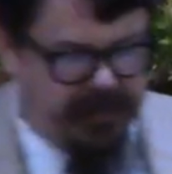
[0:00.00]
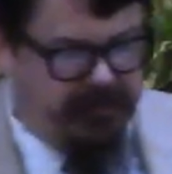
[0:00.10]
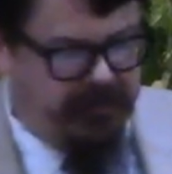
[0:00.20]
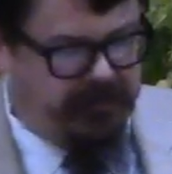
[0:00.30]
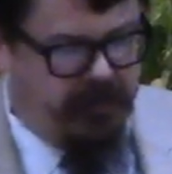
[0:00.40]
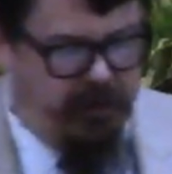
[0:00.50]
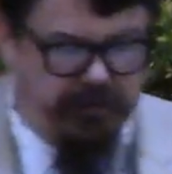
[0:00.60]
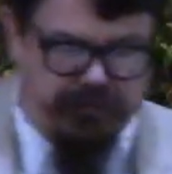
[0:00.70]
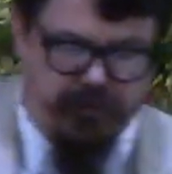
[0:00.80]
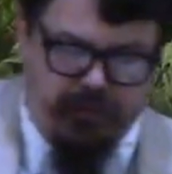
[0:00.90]
This
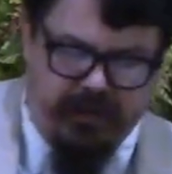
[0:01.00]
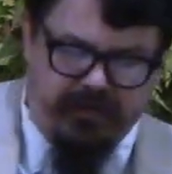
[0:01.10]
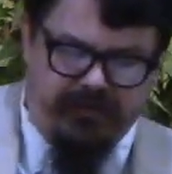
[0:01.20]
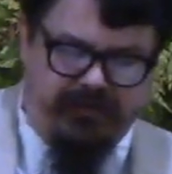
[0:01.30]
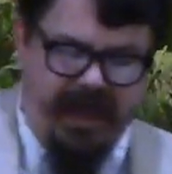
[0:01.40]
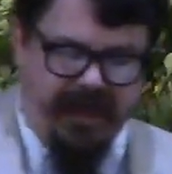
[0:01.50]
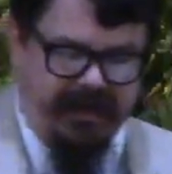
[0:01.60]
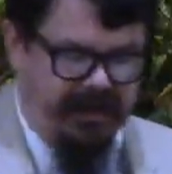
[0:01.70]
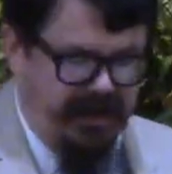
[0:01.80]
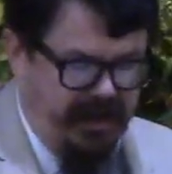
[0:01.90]
also is
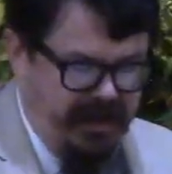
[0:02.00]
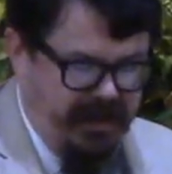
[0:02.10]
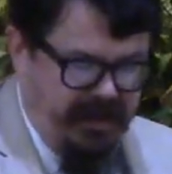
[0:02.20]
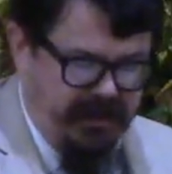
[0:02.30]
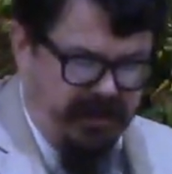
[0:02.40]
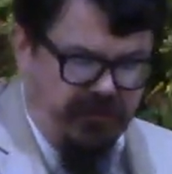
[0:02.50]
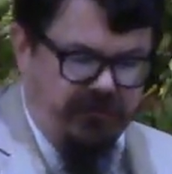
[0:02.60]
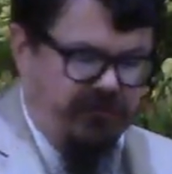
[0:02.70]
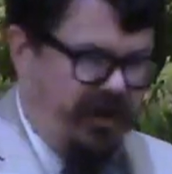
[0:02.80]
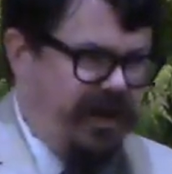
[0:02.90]
vanity and a
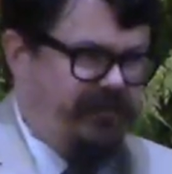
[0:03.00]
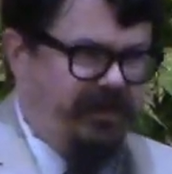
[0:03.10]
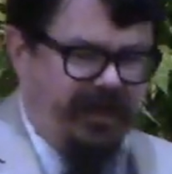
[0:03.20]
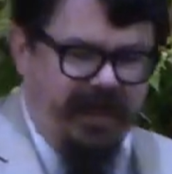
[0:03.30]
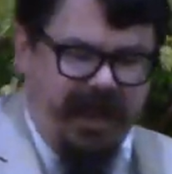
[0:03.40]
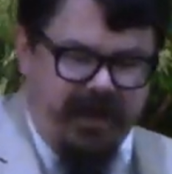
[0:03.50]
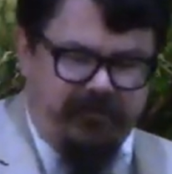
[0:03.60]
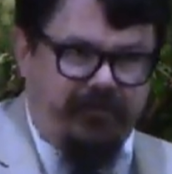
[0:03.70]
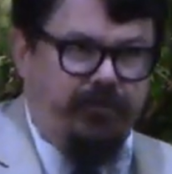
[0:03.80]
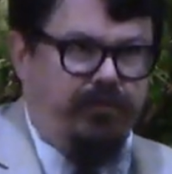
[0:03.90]
striving
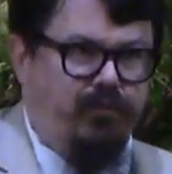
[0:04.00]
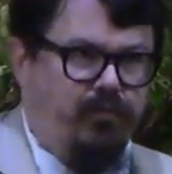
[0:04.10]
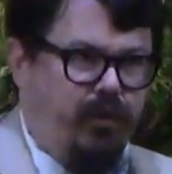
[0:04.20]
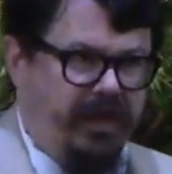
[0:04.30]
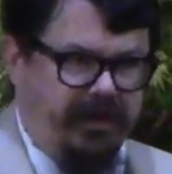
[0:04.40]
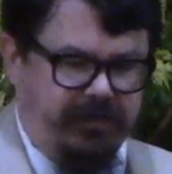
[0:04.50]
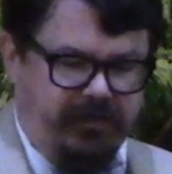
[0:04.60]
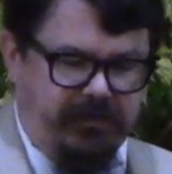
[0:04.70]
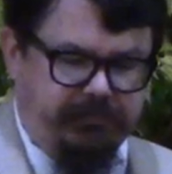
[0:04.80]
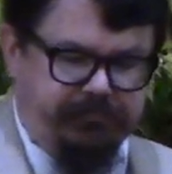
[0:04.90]
after wind.